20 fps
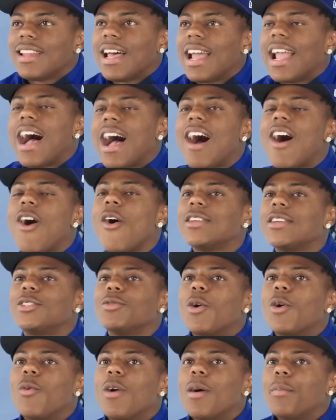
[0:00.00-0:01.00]
Like, I
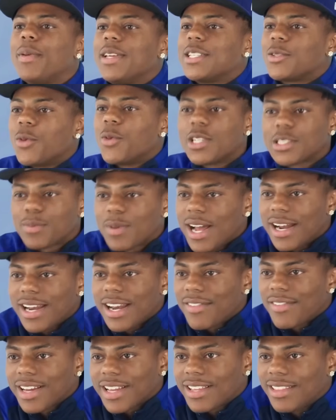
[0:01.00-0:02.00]
always knew what One Piece was, but I
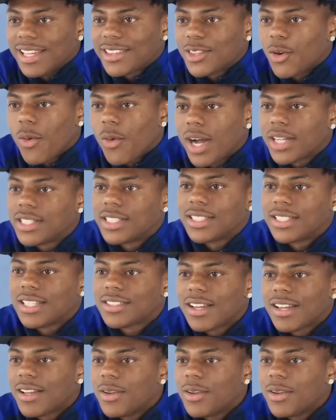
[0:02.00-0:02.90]
never clicked to watch it because I